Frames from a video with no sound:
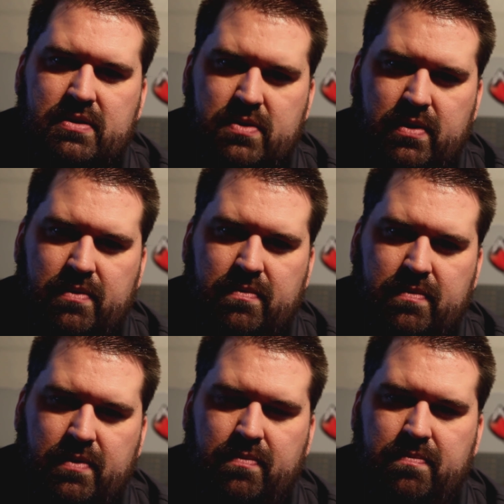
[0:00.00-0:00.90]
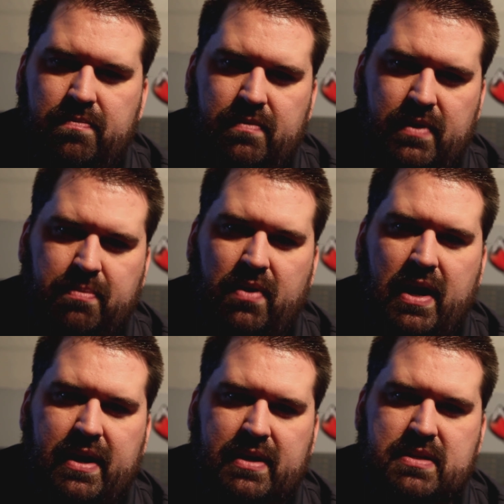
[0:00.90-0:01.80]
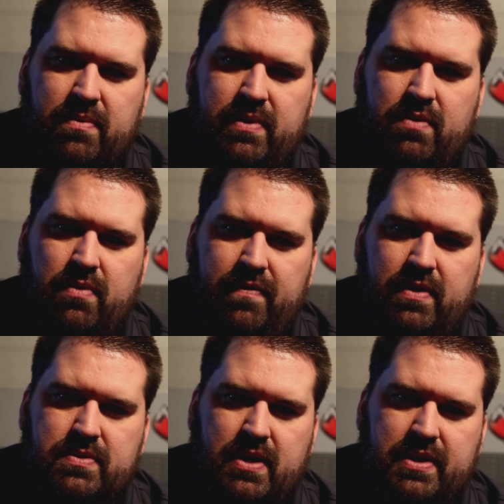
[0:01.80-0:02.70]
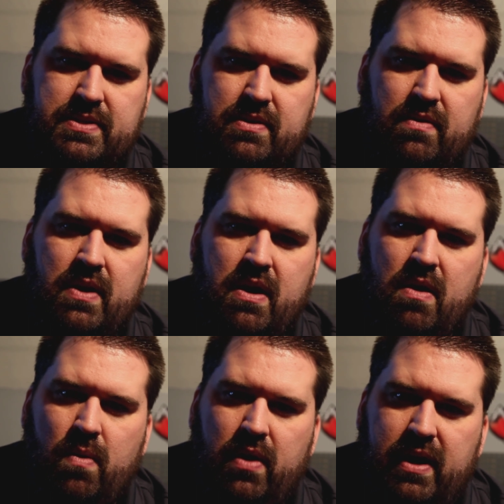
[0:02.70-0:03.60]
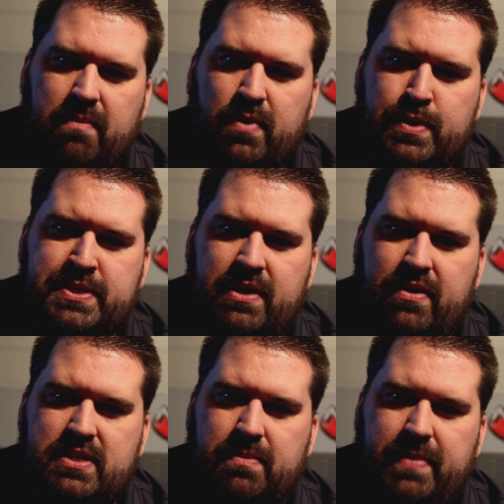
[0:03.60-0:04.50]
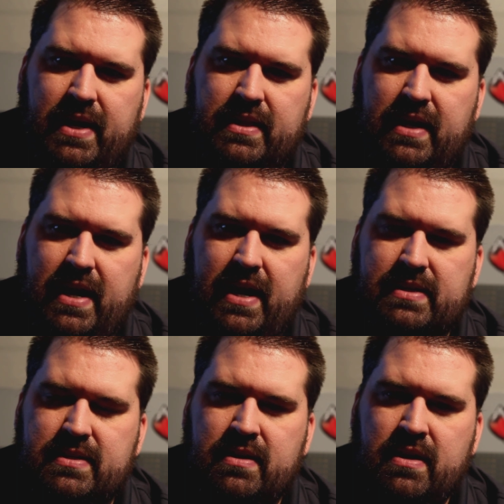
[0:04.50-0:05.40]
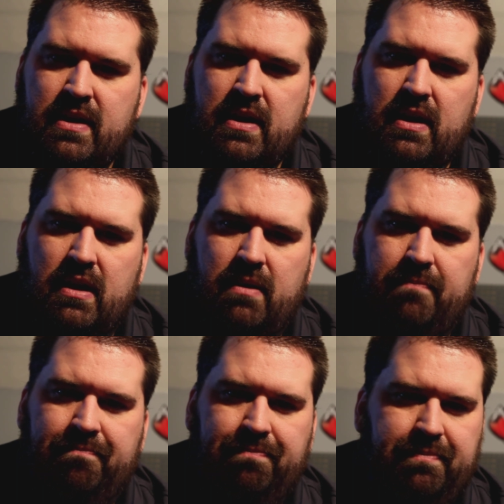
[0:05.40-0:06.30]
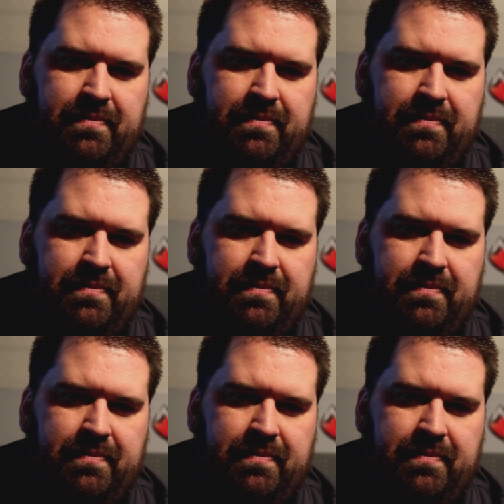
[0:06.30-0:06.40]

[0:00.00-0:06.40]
to the, the, the products that we do reviews on. So we're gonna get more serious about that. Um,